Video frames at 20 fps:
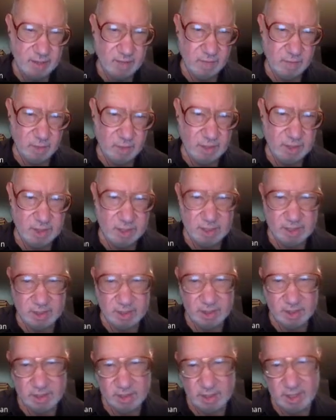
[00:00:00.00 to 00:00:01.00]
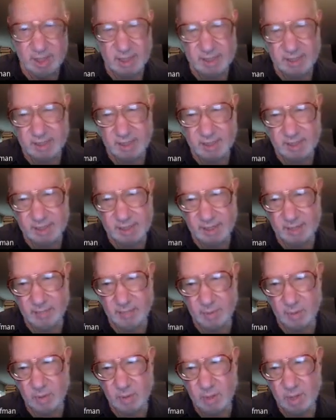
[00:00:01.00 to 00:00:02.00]
of which this is a nice
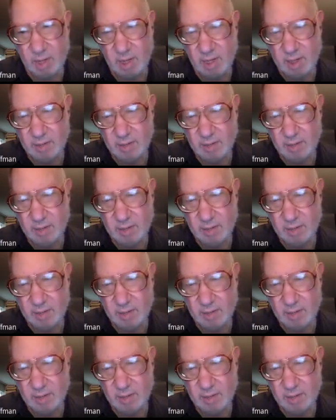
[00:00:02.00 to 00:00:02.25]
example,